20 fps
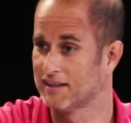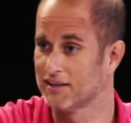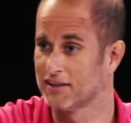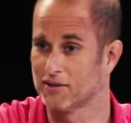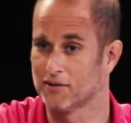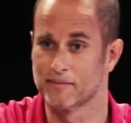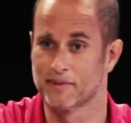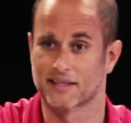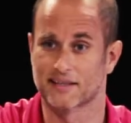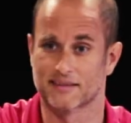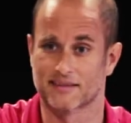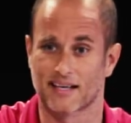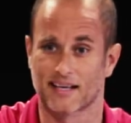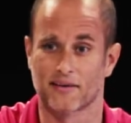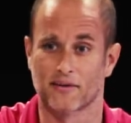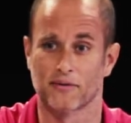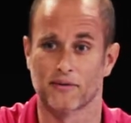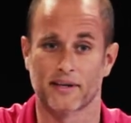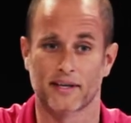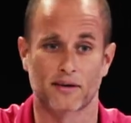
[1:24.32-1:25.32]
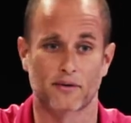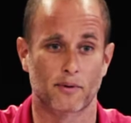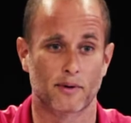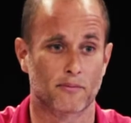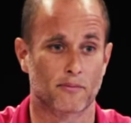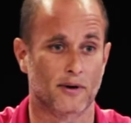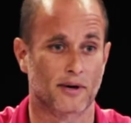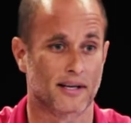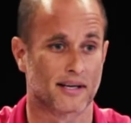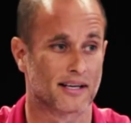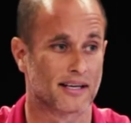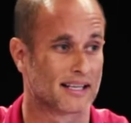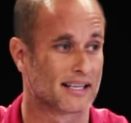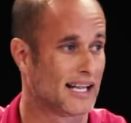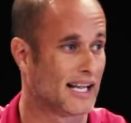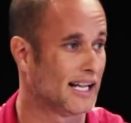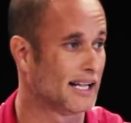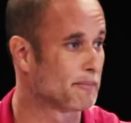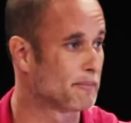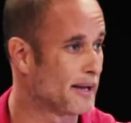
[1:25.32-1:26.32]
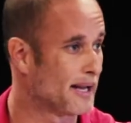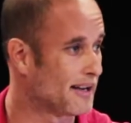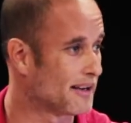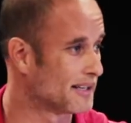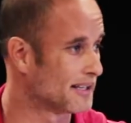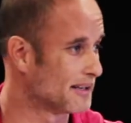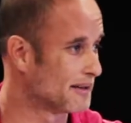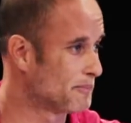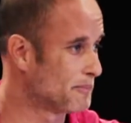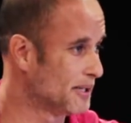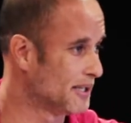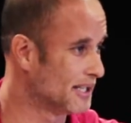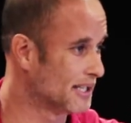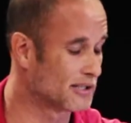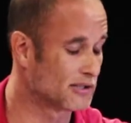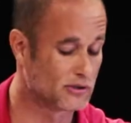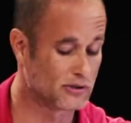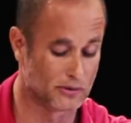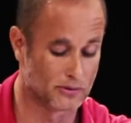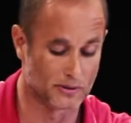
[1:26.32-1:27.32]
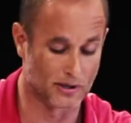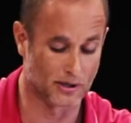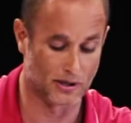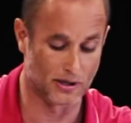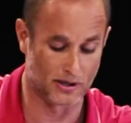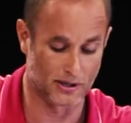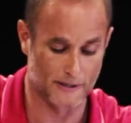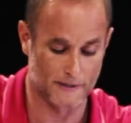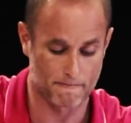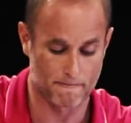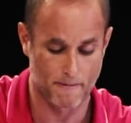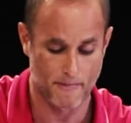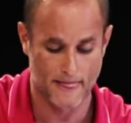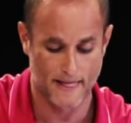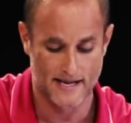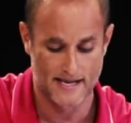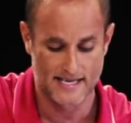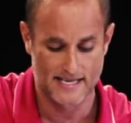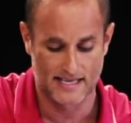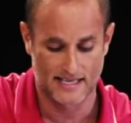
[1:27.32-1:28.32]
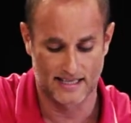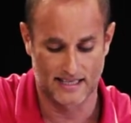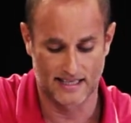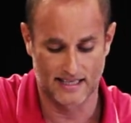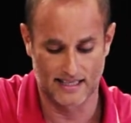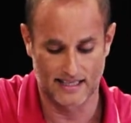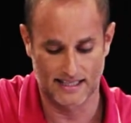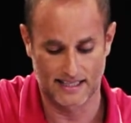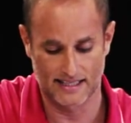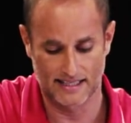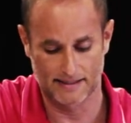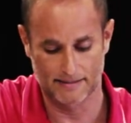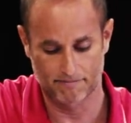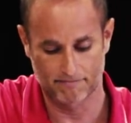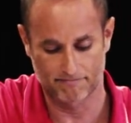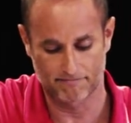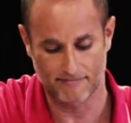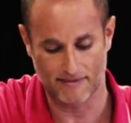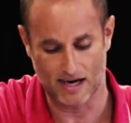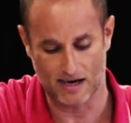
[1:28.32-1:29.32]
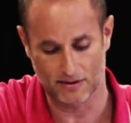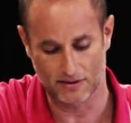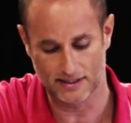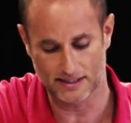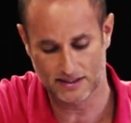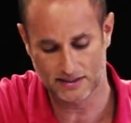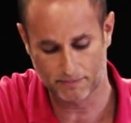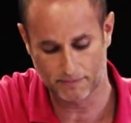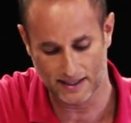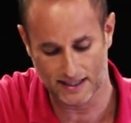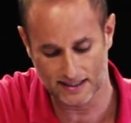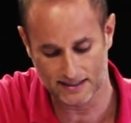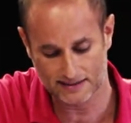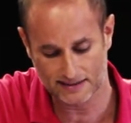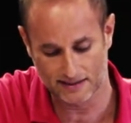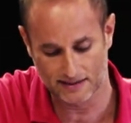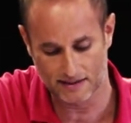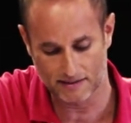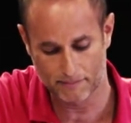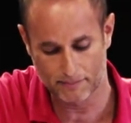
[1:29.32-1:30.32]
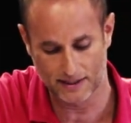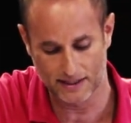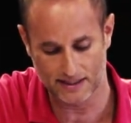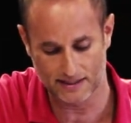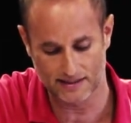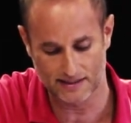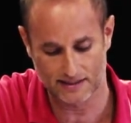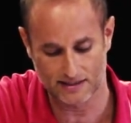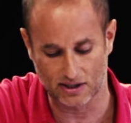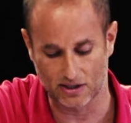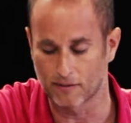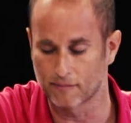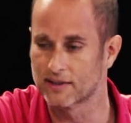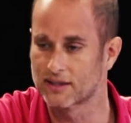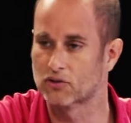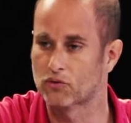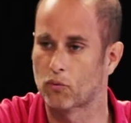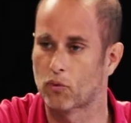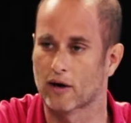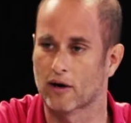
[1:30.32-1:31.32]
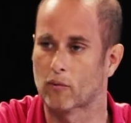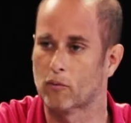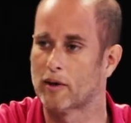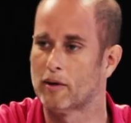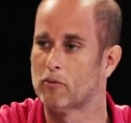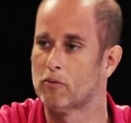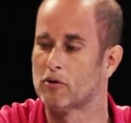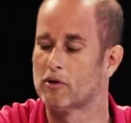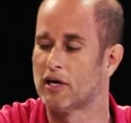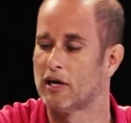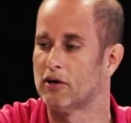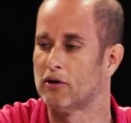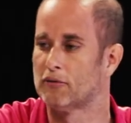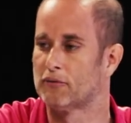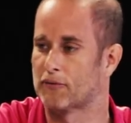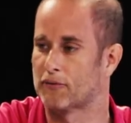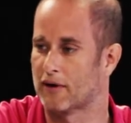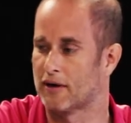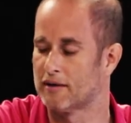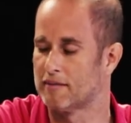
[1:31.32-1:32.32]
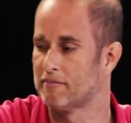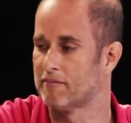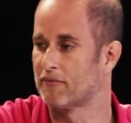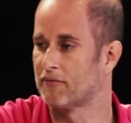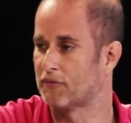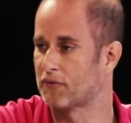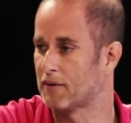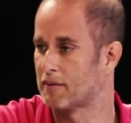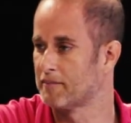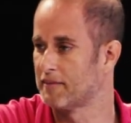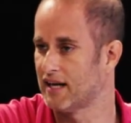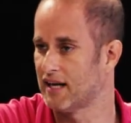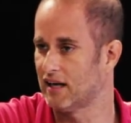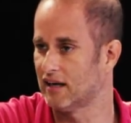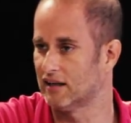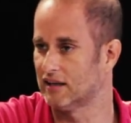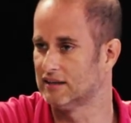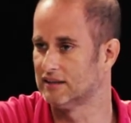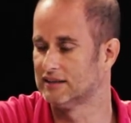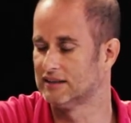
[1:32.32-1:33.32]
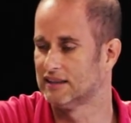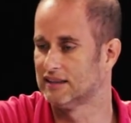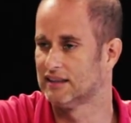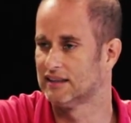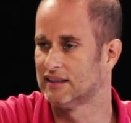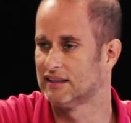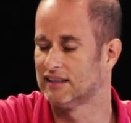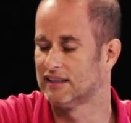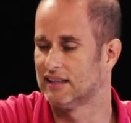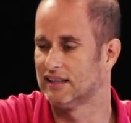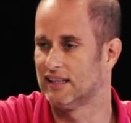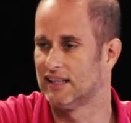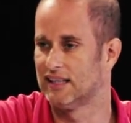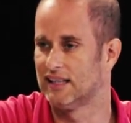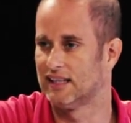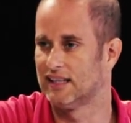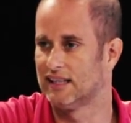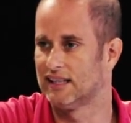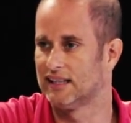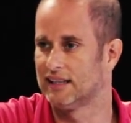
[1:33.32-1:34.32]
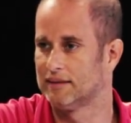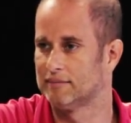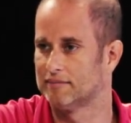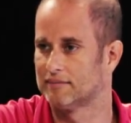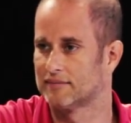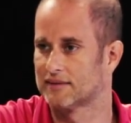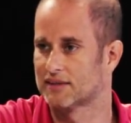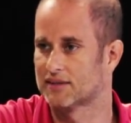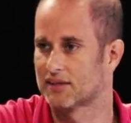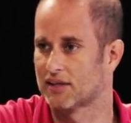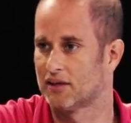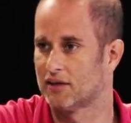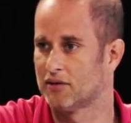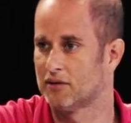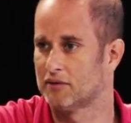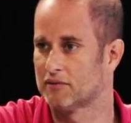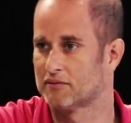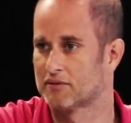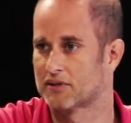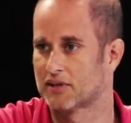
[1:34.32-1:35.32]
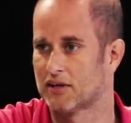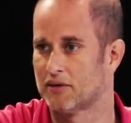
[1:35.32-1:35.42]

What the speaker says: deal, because I don't think we want to camp out in a pit too long. Our response in the pit determines where we will go from there. So